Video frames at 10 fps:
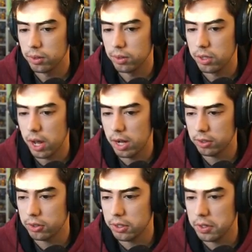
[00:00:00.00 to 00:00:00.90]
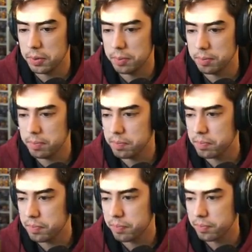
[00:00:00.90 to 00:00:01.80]
Not um
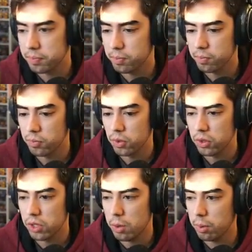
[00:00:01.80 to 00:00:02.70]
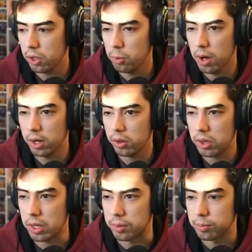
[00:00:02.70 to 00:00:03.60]
not what you want to
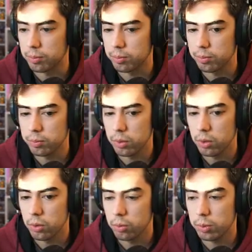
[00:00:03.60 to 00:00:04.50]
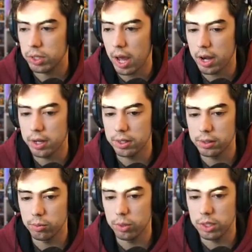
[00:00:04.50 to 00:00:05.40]
see. We gotta
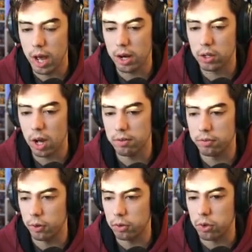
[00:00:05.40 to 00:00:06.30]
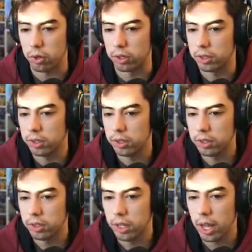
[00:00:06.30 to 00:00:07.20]
we gotta cover Ferkser.
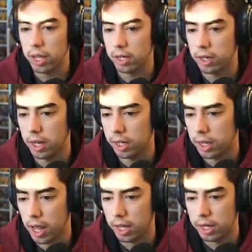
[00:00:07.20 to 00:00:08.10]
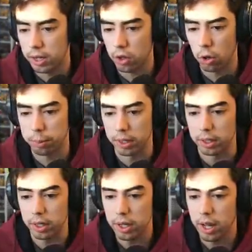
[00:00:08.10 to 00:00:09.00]
And again, he's
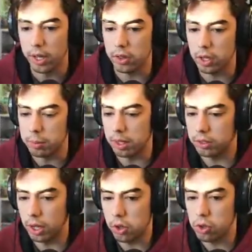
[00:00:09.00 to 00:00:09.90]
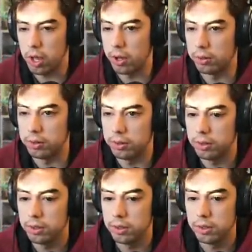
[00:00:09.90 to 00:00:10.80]
open. That's gonna be a touchdown.
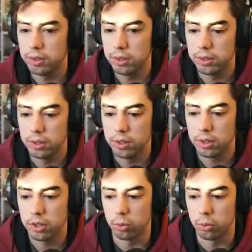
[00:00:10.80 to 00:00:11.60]
The